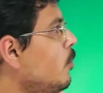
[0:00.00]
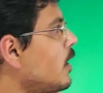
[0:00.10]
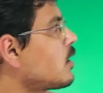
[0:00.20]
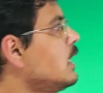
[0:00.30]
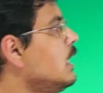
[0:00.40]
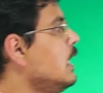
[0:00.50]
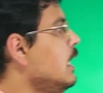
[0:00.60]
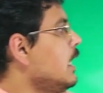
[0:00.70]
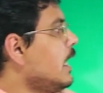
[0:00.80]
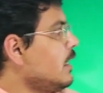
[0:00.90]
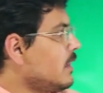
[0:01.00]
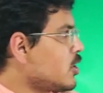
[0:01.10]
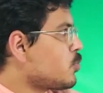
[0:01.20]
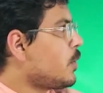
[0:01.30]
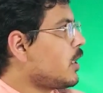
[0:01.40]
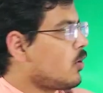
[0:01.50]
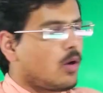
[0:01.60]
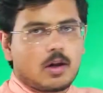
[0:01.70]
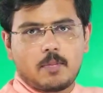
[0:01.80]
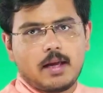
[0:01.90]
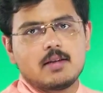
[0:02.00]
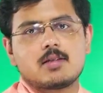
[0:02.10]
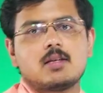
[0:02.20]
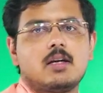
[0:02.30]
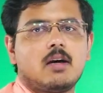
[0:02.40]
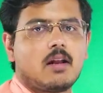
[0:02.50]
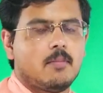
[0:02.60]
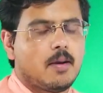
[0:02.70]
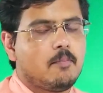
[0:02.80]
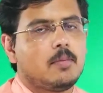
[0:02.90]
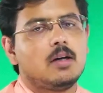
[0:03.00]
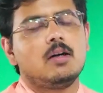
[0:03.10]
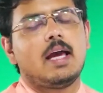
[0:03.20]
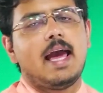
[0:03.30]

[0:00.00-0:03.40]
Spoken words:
But in this particular place, remember,